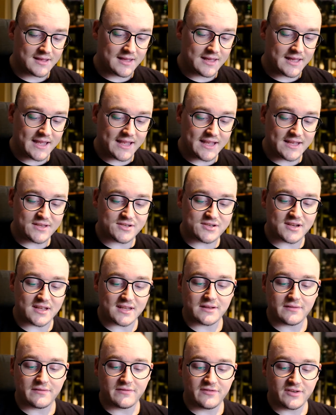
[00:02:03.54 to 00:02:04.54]
Aged in
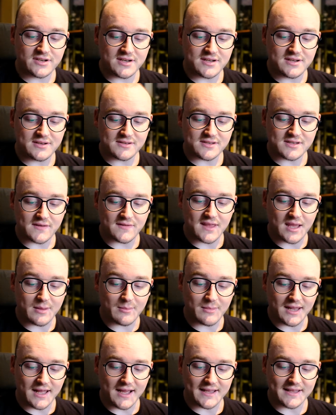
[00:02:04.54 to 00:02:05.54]
the foothills of the
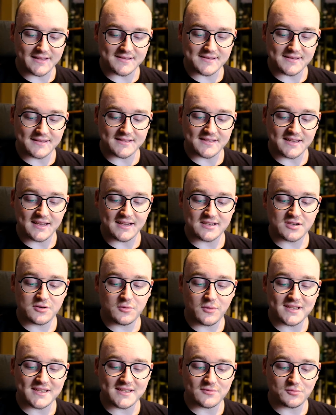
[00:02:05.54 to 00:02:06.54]
Himalayas, this
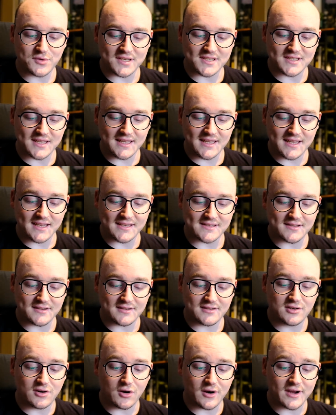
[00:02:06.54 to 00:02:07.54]
exquisite whiskey is the
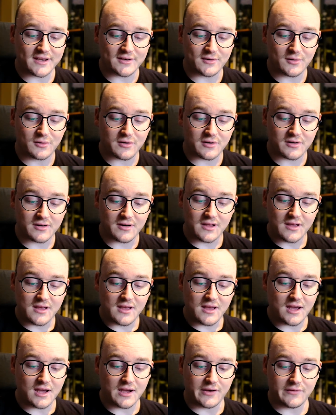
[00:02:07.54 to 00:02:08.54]
Kohinoor
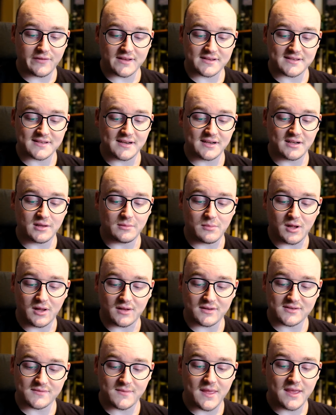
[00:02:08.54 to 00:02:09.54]
of single
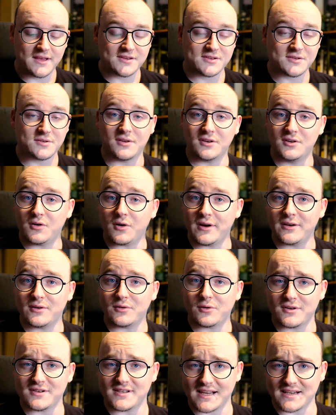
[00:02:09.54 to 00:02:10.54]
malts. So the
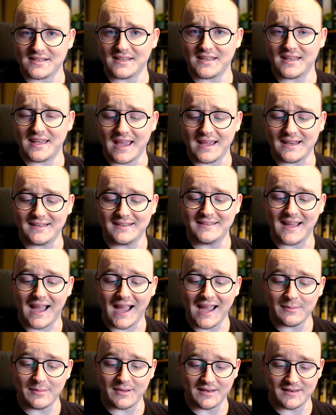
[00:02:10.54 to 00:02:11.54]
Kohinoor is actually a
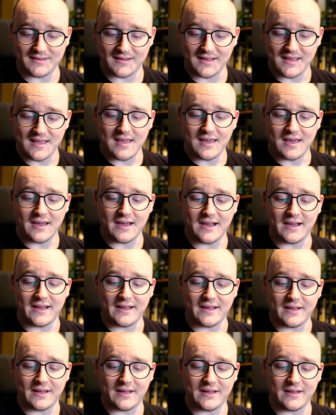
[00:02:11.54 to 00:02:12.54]
diamond.
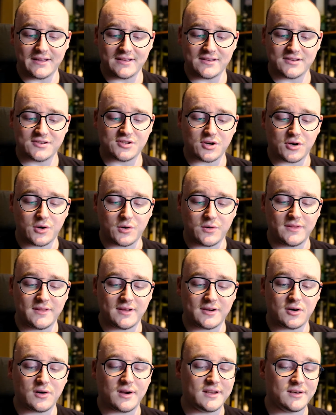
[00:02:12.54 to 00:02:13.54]
So the
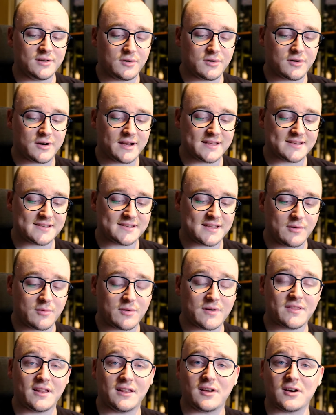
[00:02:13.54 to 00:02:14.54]
Kohinoor is one
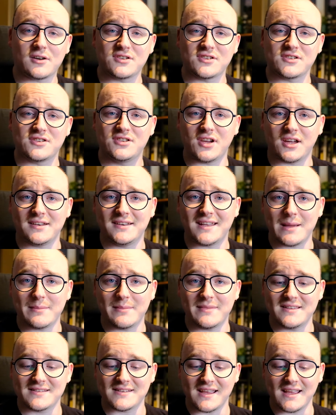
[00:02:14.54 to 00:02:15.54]
of the largest cut
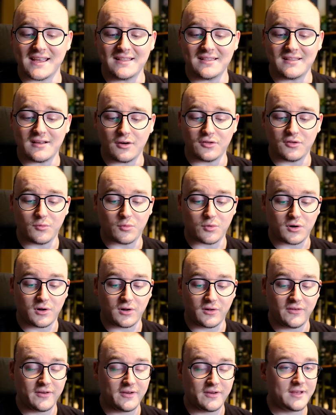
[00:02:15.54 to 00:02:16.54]
diamonds in the
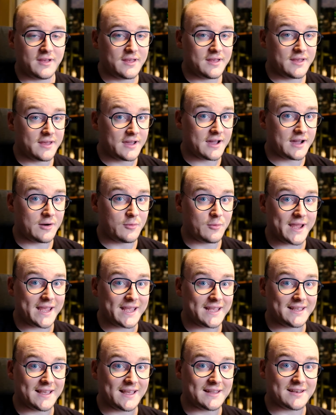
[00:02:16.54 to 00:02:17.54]
world,
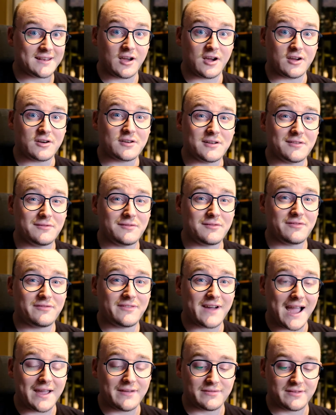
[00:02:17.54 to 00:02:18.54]
weighing
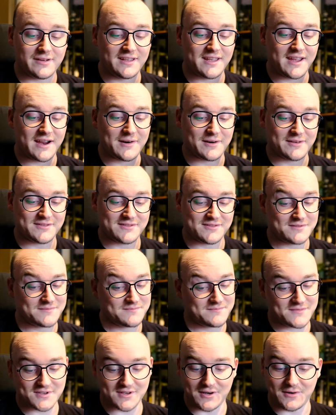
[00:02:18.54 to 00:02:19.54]
105 carats.
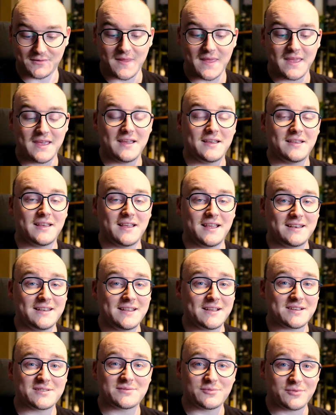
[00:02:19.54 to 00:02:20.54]
So India
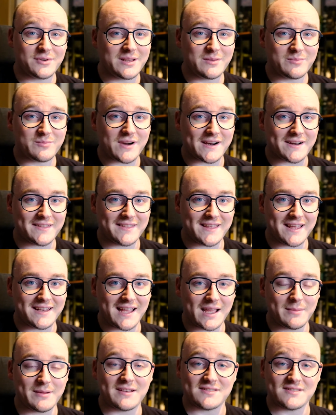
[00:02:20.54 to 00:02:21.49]
is really proud of that diamond.